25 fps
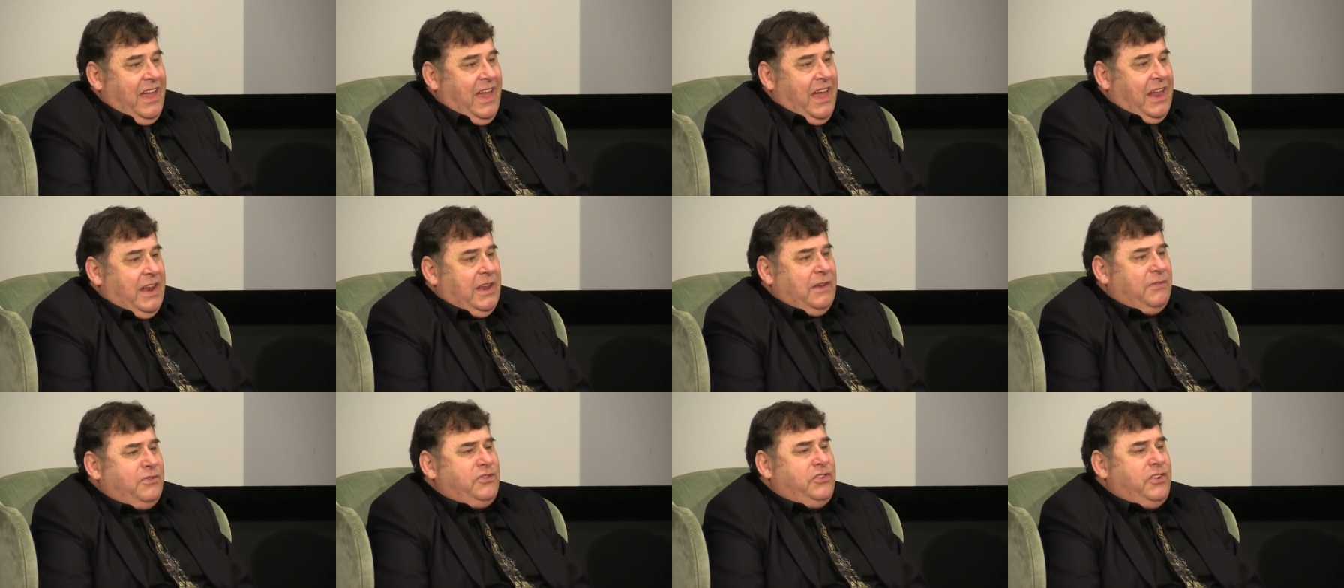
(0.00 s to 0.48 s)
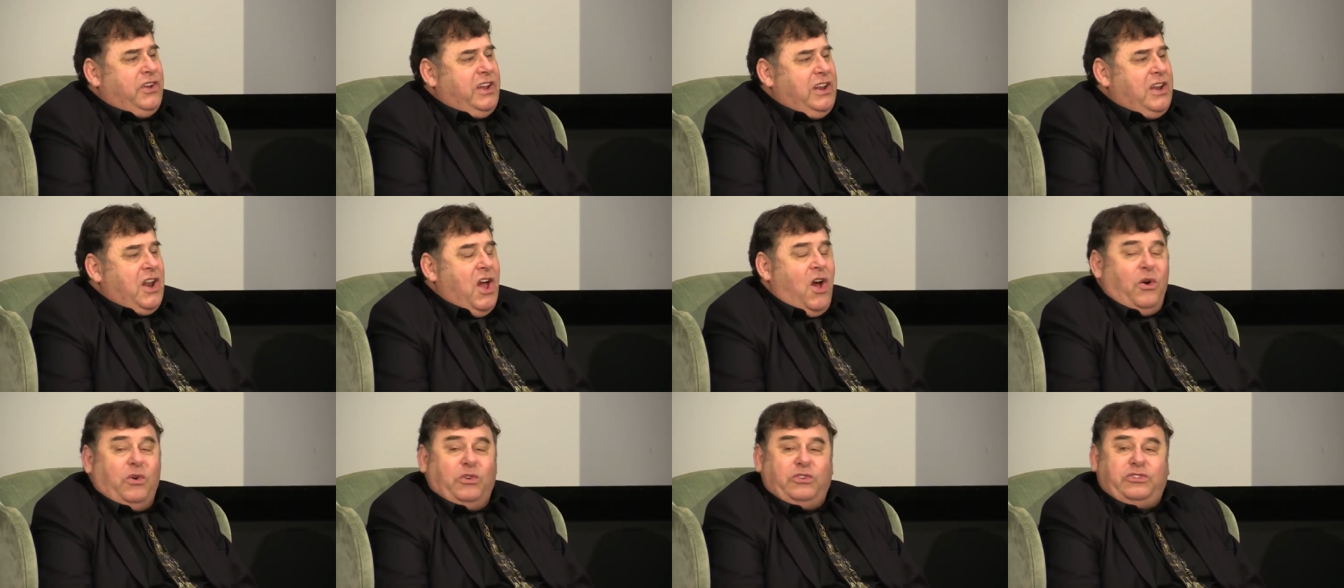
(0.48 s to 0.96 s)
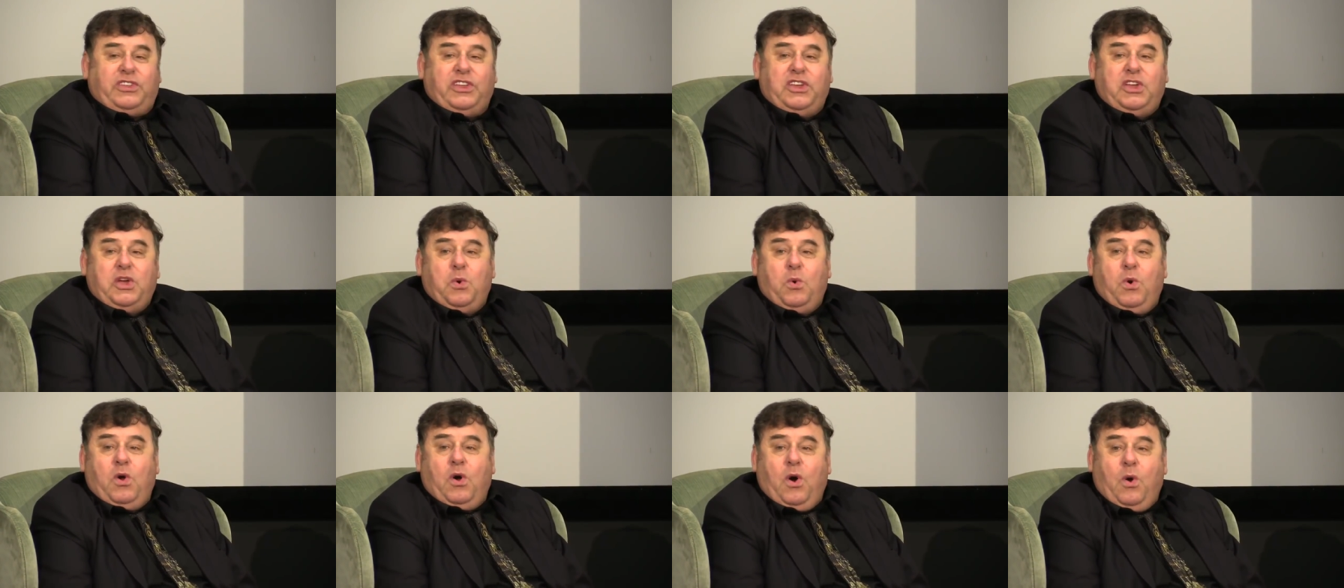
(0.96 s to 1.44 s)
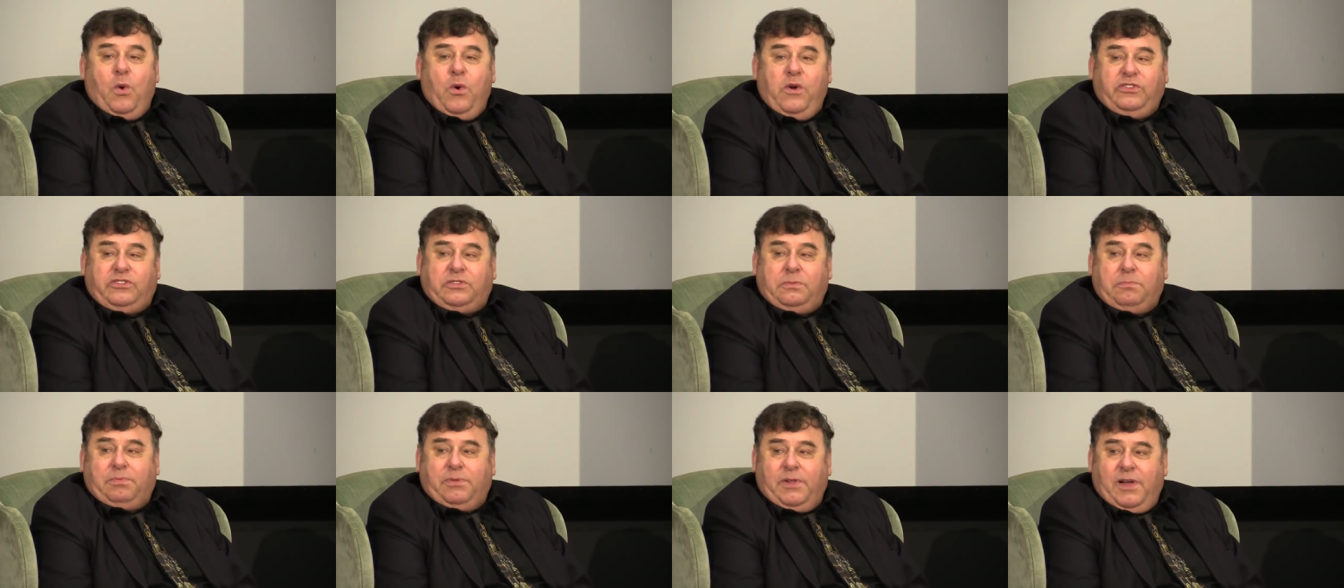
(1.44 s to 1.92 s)
and if she knows that you are
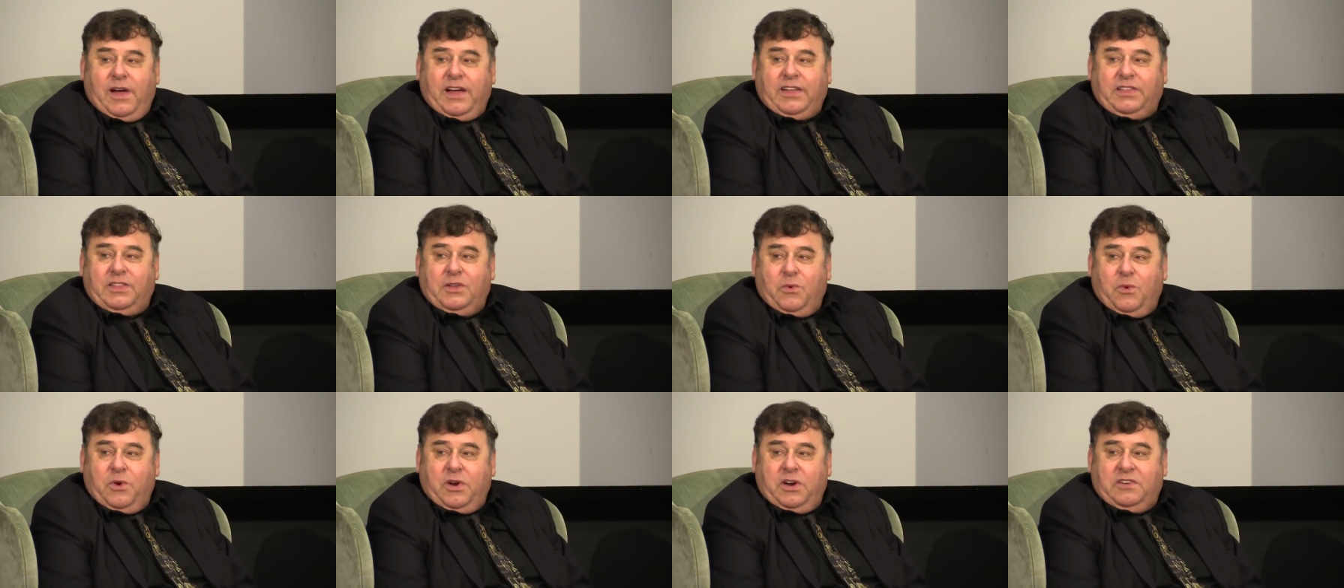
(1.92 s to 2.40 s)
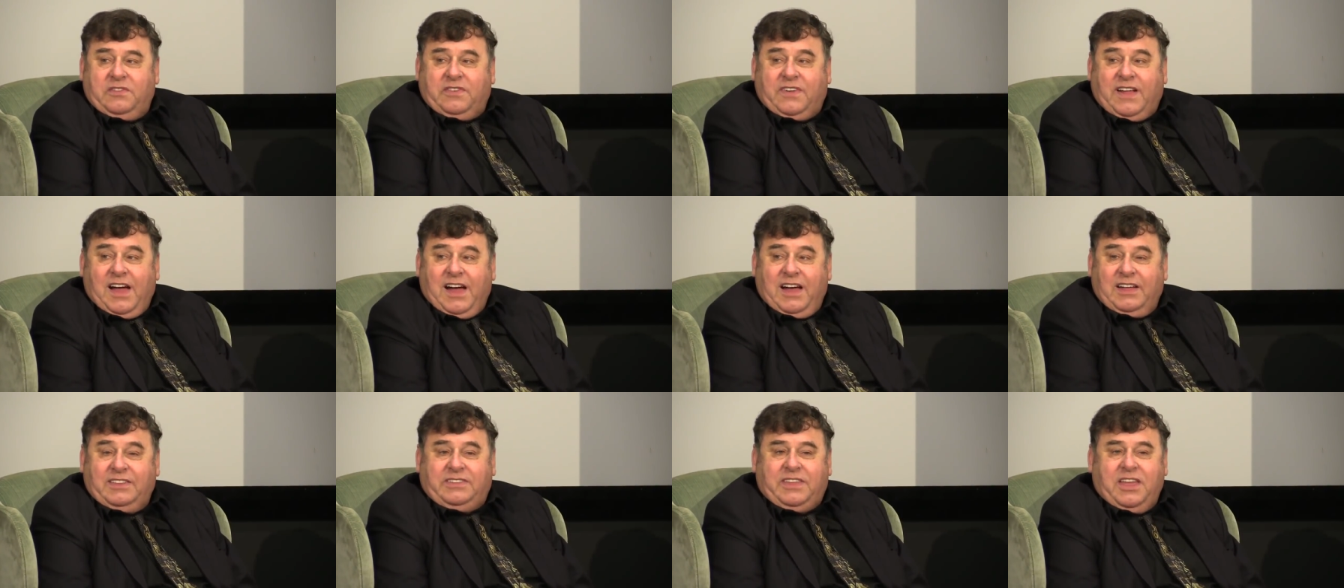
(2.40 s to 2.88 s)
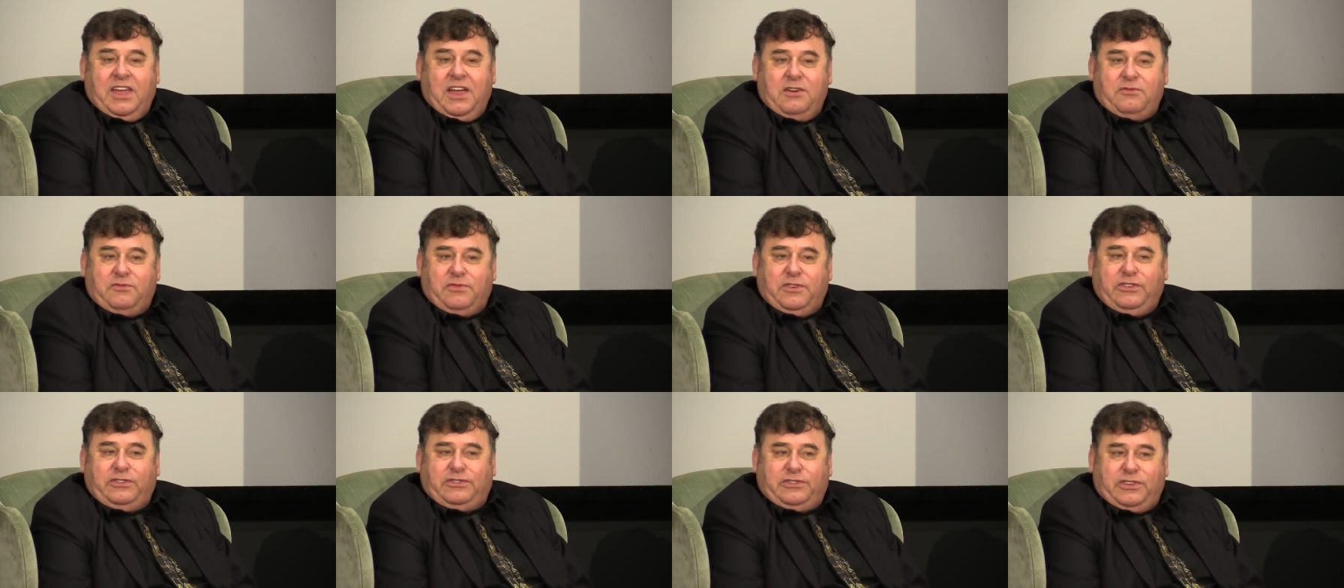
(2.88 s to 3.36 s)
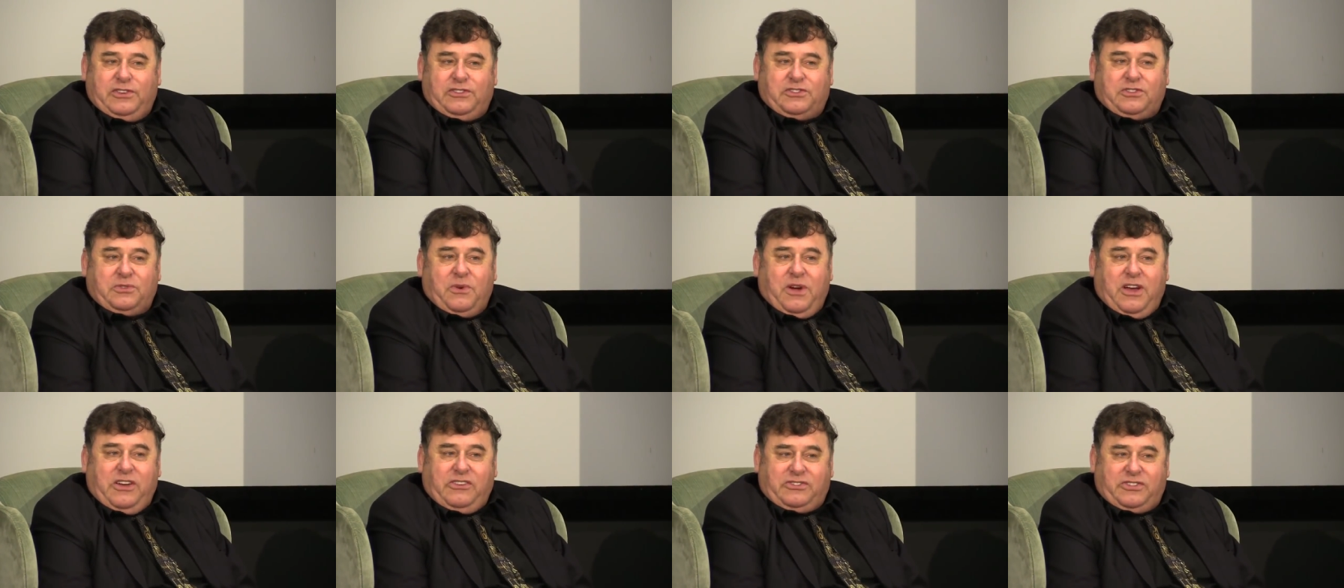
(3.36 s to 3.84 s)
always applying the Word of God to every
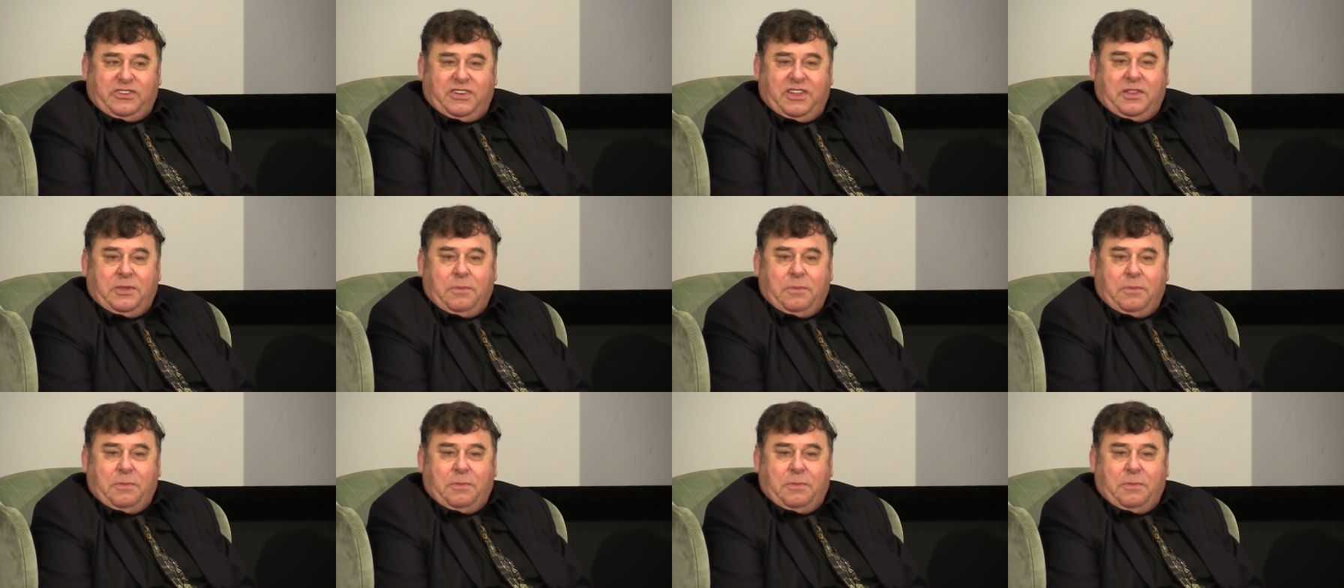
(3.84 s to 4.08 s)
situation,